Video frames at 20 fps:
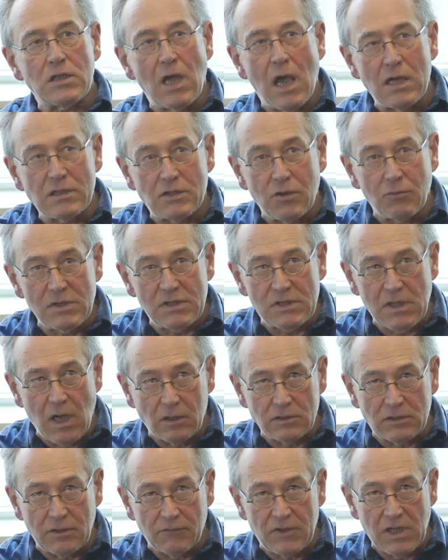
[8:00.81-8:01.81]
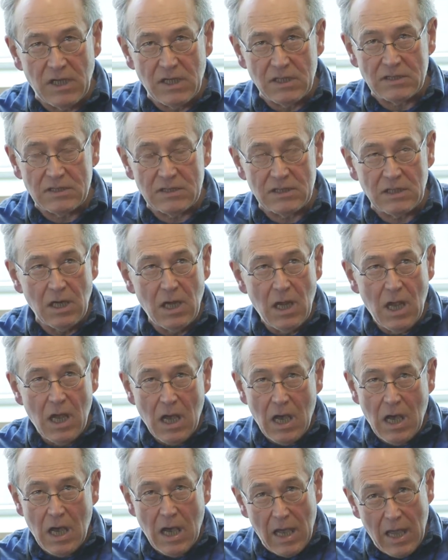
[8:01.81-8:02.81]
as a result of this,
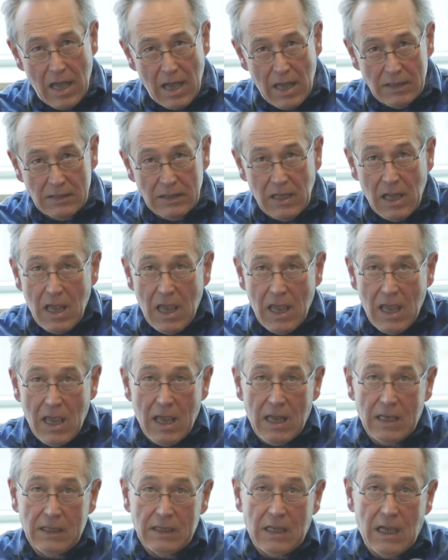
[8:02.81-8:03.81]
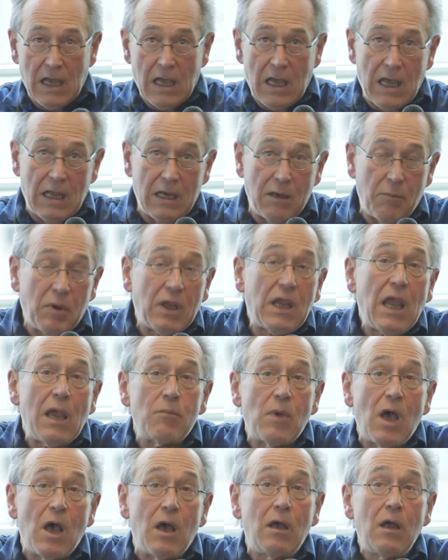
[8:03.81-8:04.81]
and it
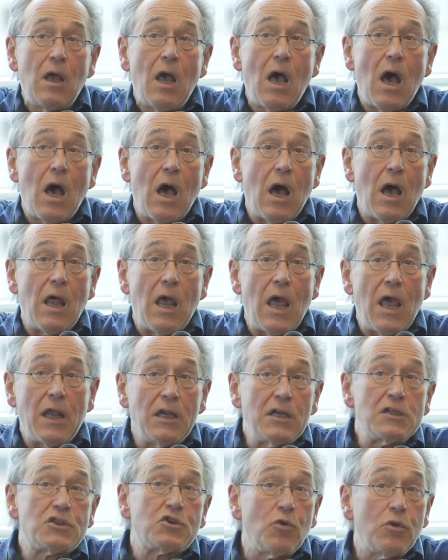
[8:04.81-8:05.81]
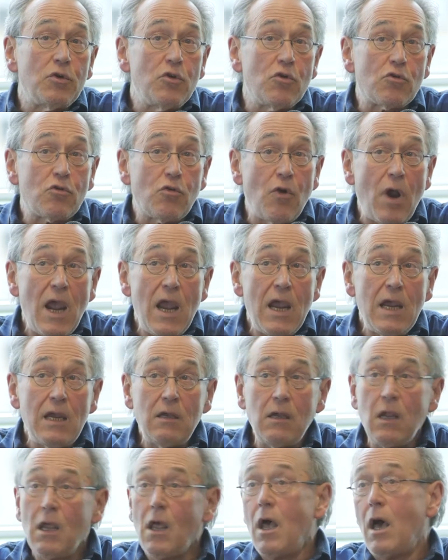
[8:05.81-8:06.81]
became an issue in Ukraine.